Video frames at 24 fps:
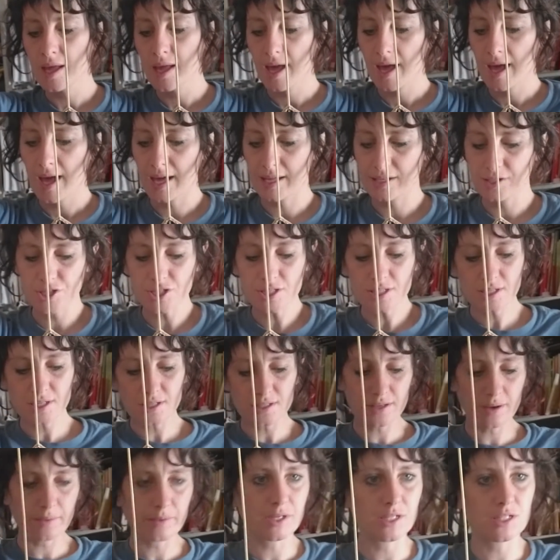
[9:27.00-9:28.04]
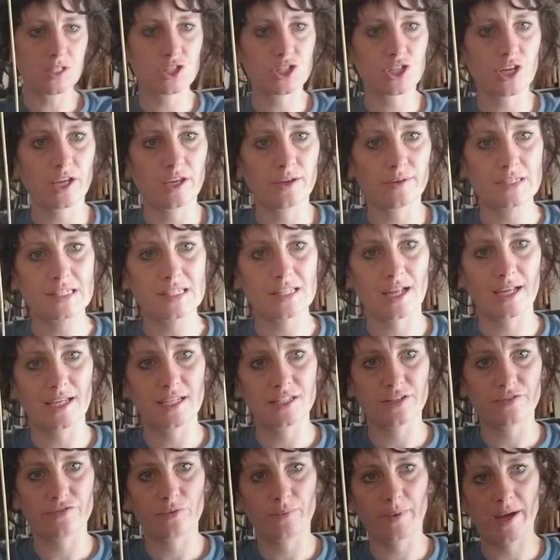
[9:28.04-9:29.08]
And just because I wanted to show you a
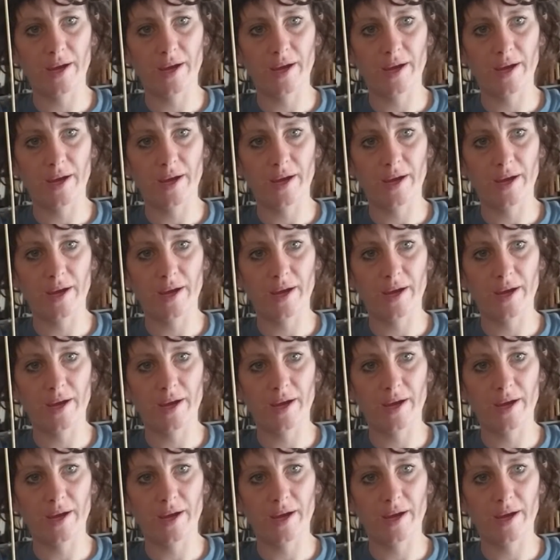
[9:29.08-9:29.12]
slightly different way,